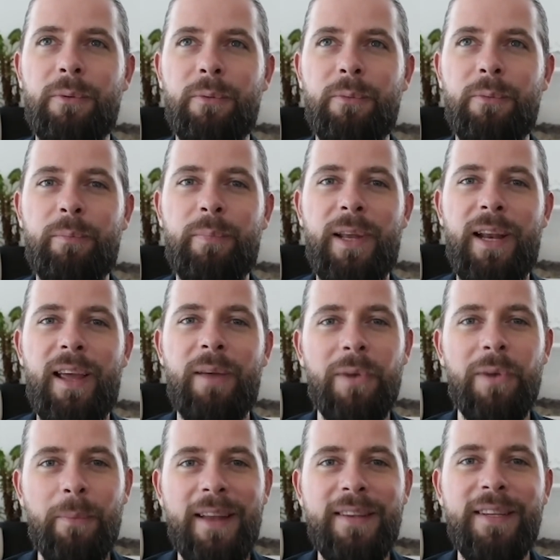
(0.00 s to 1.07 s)
we've been
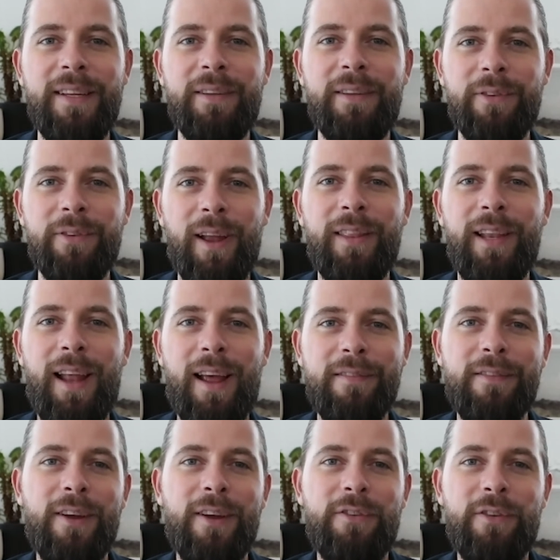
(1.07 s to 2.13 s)
implementing for like the
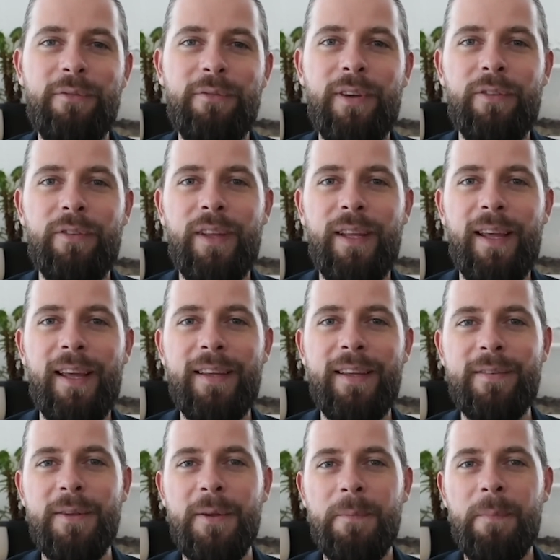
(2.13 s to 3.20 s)
last 150
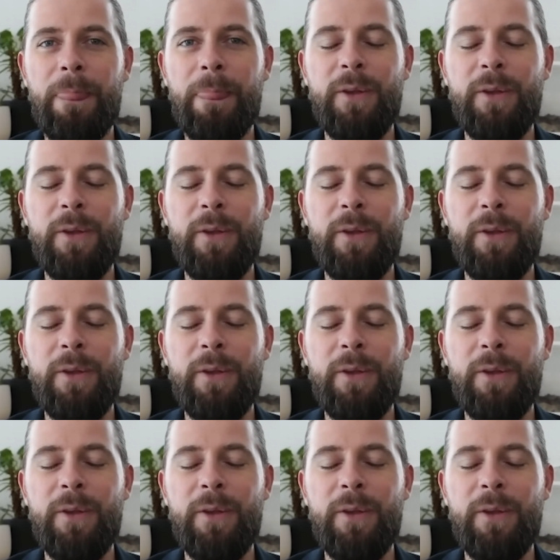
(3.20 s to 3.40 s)
years